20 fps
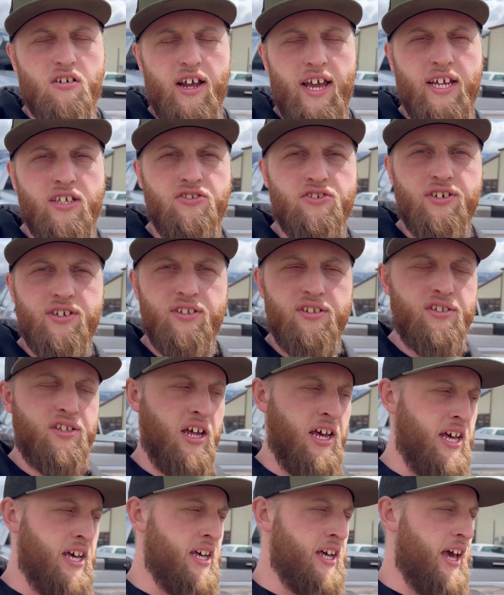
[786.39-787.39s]
engines
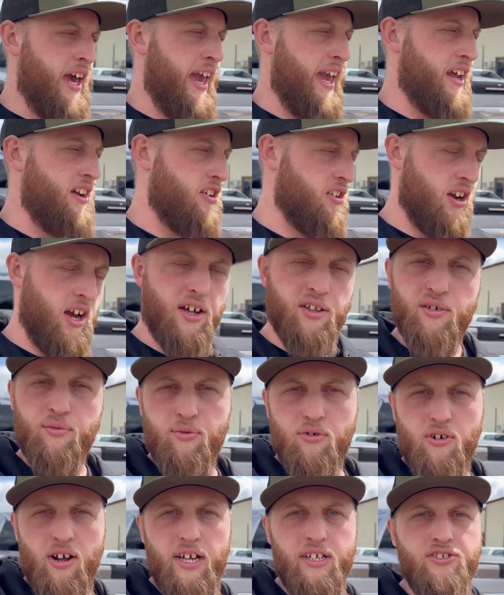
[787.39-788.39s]
and our
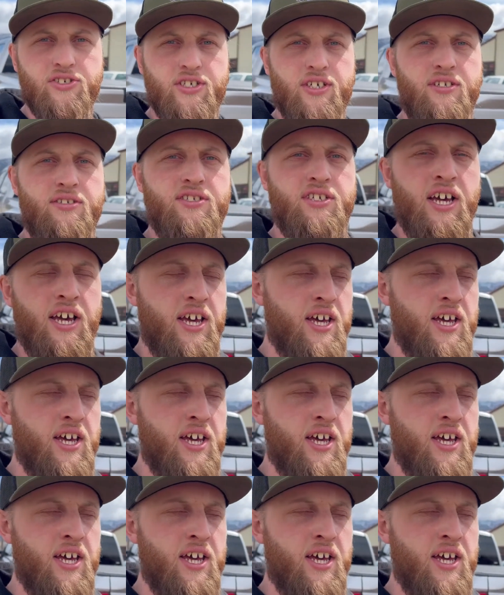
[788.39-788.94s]
customer engines.